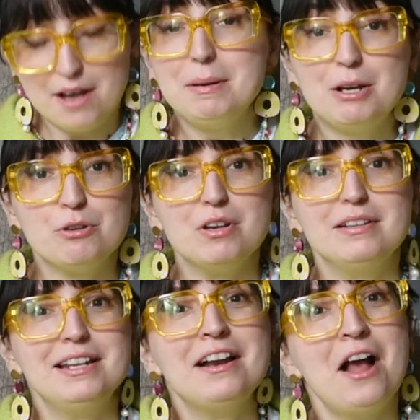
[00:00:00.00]
because I
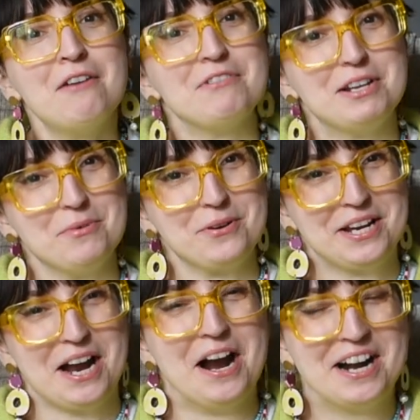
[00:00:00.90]
didn't have any more
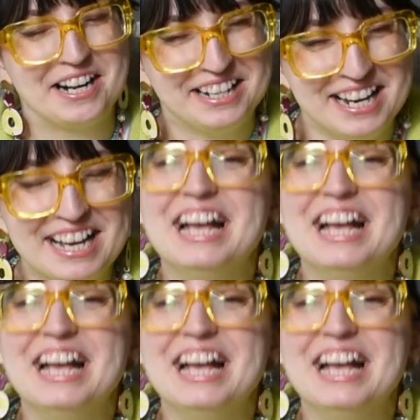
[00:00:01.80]
yarn.